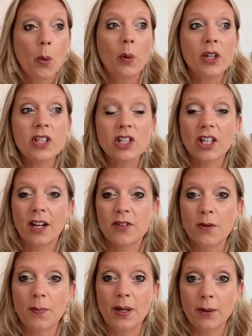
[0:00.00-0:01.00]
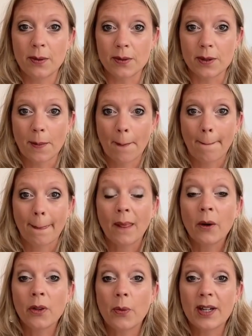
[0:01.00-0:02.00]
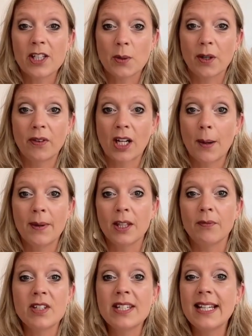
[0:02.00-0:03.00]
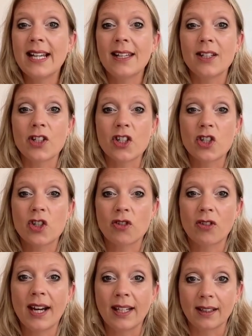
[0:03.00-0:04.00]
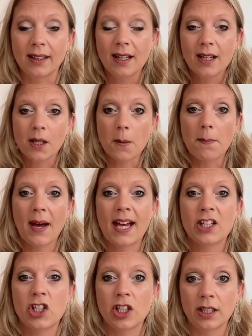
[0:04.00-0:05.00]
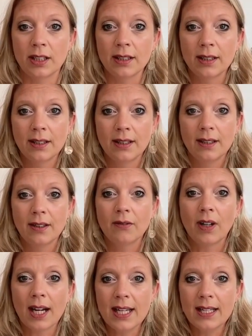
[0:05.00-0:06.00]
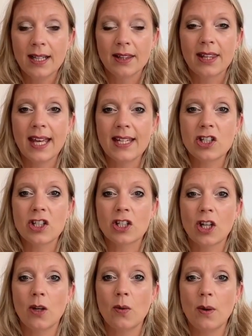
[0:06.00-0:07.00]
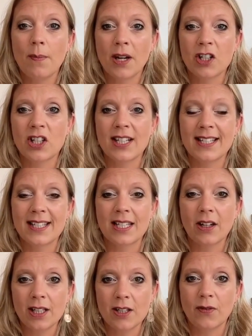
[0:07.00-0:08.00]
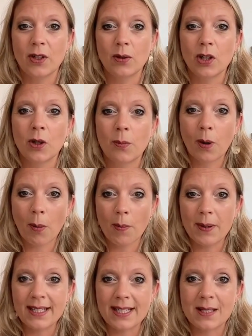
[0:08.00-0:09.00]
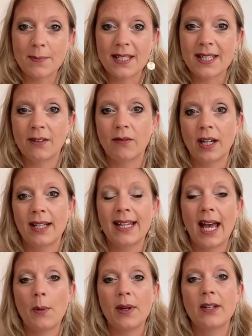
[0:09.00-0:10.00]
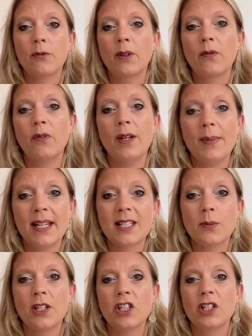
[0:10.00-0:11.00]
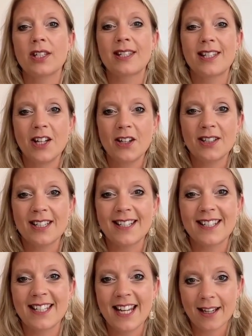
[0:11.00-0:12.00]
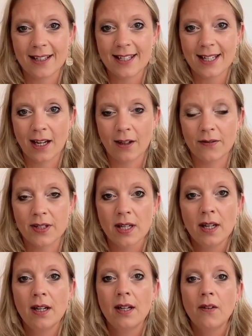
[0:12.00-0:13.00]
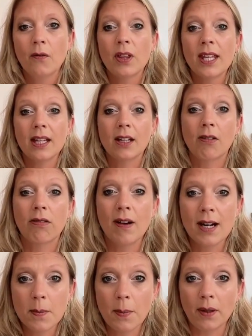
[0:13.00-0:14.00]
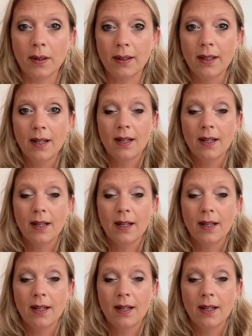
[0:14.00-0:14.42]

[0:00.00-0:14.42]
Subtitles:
What did you have to build on the way to overcoming them? Resilience, strength, compassion, right? There is so much inside of you that you're probably dismissing right now. And if we flip that switch and start to see ourselves for the incredible